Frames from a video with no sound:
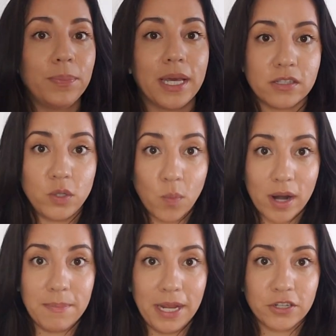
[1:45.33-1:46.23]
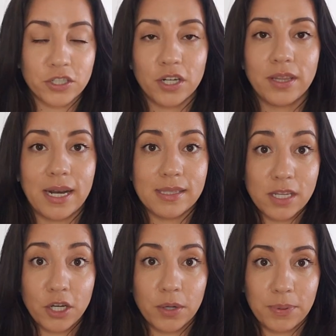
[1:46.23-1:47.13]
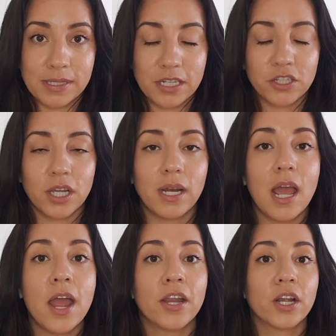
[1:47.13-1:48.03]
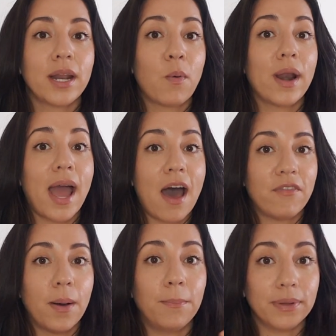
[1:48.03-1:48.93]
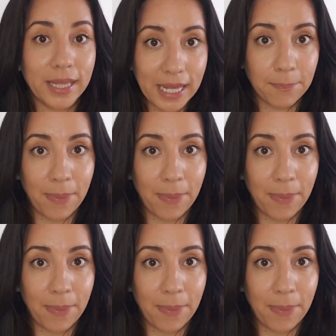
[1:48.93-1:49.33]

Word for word: because you want to make sure that it's a good position. You're going to want to have a blank